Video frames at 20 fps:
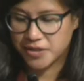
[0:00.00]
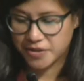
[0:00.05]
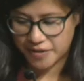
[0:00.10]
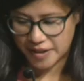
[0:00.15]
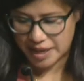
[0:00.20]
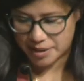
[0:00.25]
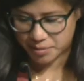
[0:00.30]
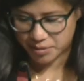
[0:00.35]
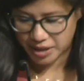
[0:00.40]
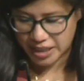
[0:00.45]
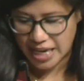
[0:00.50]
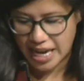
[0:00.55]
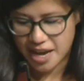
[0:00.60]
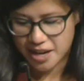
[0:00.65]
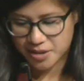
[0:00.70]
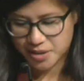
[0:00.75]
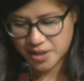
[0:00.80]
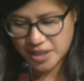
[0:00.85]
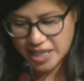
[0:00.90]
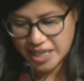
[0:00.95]
family
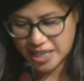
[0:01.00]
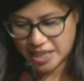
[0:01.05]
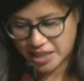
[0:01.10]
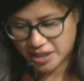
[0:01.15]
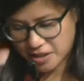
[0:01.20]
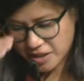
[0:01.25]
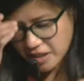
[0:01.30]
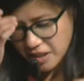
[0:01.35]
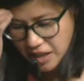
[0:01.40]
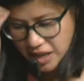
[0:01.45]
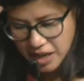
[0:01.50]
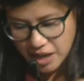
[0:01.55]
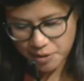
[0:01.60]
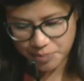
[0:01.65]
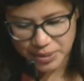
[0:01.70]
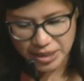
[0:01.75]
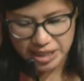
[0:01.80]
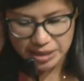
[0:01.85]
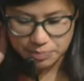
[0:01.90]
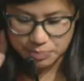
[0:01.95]
housing
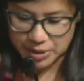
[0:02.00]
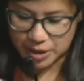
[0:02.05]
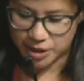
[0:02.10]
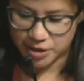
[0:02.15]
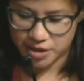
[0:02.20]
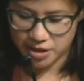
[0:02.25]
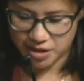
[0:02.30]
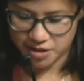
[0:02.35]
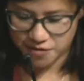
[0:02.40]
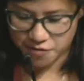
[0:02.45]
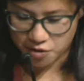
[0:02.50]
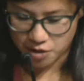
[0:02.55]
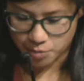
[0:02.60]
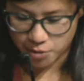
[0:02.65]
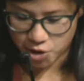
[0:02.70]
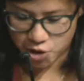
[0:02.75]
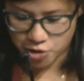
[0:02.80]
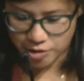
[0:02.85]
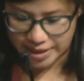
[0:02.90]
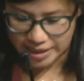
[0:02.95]
being built at the
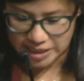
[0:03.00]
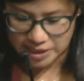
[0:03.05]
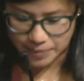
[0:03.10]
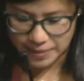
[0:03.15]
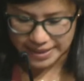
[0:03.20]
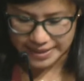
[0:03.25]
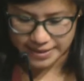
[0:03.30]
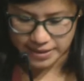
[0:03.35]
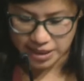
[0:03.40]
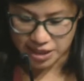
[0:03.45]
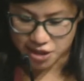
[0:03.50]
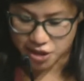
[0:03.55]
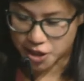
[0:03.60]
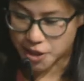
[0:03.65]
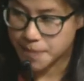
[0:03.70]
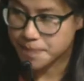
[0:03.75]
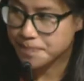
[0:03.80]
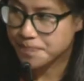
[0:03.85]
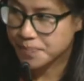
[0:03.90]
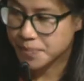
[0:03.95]
former Trans Bay
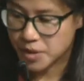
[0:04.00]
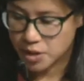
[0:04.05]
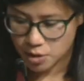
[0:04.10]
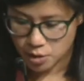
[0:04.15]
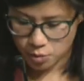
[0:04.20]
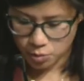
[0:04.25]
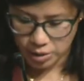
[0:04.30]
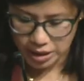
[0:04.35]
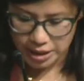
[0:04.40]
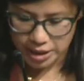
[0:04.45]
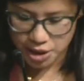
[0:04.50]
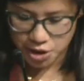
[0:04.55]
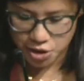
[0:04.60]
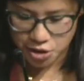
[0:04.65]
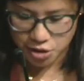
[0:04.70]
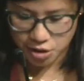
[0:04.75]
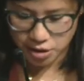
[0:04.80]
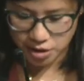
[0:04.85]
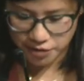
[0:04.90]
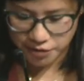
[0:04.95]
Center, what
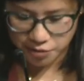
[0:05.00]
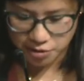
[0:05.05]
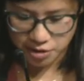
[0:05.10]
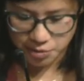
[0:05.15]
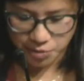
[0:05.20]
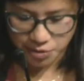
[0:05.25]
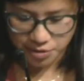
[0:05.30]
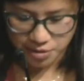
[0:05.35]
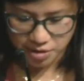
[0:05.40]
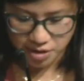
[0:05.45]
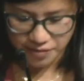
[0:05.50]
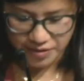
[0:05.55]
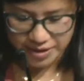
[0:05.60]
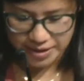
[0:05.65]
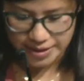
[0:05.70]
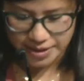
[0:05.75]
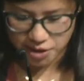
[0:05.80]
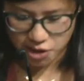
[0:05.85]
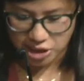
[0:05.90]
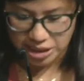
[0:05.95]
additional affordable
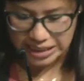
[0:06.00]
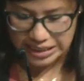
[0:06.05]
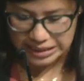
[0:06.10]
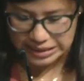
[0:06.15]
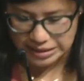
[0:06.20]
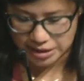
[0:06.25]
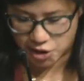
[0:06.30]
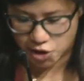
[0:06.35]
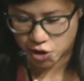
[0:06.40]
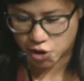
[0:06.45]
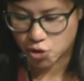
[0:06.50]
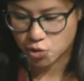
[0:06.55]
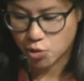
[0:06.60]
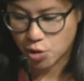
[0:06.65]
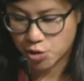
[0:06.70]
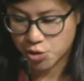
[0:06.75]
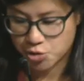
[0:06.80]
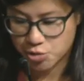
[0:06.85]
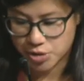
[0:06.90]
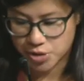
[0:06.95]
services are needed, such as
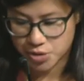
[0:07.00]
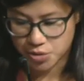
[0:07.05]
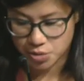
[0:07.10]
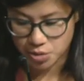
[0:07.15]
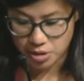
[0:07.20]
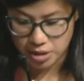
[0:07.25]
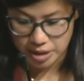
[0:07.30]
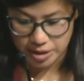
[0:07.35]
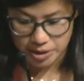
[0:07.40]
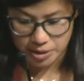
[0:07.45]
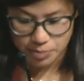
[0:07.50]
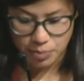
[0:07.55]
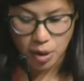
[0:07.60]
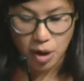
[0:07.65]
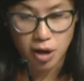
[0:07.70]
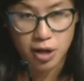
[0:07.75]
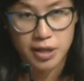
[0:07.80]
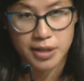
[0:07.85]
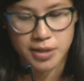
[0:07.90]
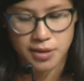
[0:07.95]
grocery stores,
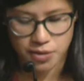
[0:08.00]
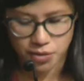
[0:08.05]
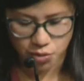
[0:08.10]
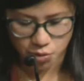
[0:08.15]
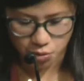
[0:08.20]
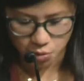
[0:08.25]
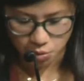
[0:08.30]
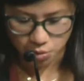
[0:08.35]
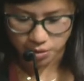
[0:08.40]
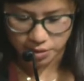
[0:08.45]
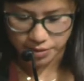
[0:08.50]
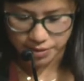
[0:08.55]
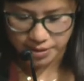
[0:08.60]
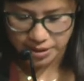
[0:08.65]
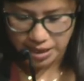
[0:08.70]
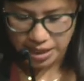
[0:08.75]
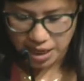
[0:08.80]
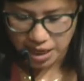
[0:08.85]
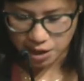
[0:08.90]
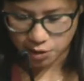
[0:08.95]
parks, and schools,
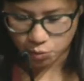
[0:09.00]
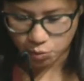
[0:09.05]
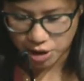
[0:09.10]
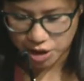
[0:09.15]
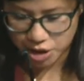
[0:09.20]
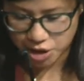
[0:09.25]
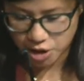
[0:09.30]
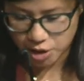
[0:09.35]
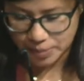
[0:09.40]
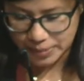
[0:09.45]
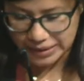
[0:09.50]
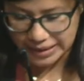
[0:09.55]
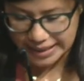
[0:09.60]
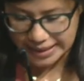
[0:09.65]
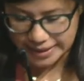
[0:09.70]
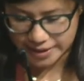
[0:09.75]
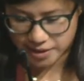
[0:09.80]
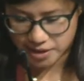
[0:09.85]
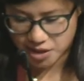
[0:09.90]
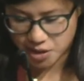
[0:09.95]
and what are your
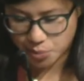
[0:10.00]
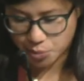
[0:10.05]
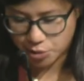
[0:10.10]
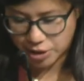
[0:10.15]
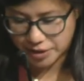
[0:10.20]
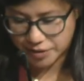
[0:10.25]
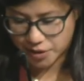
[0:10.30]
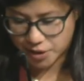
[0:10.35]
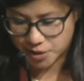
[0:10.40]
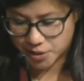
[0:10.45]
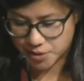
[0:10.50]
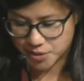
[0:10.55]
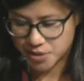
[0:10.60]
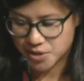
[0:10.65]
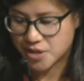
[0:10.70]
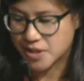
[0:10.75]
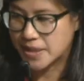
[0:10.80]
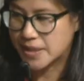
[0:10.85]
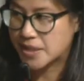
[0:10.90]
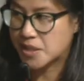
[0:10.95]
plans to bring those
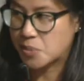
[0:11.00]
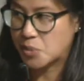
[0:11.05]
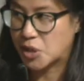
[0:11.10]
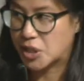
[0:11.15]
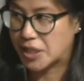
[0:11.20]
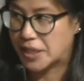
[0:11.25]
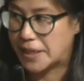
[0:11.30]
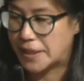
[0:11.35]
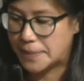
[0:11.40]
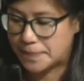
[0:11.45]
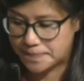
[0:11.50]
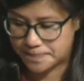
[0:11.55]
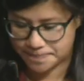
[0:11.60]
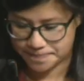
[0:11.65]
to this community?